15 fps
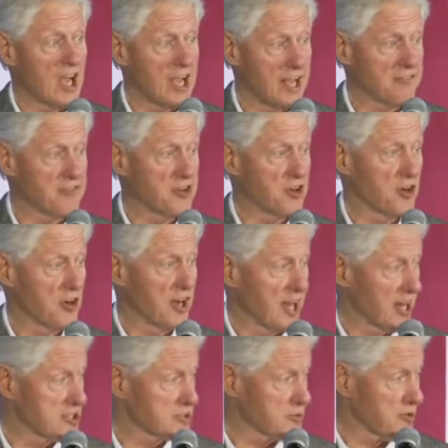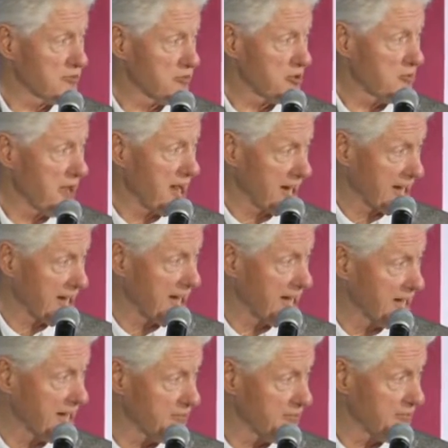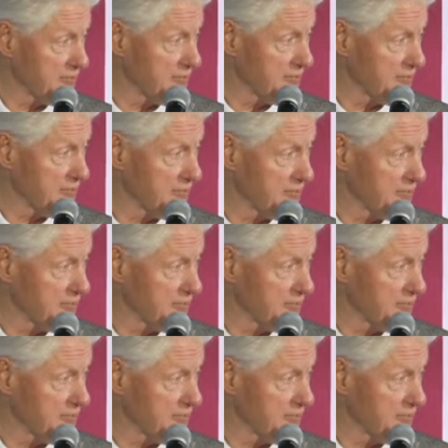if you're eligible for Medicaid. We insure the